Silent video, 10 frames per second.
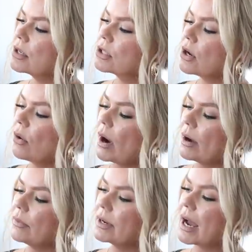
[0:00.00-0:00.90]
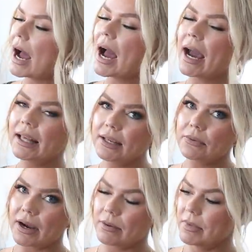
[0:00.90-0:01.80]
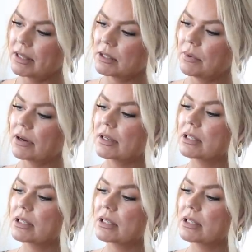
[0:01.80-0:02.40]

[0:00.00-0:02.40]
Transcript: So I would highly recommend this book,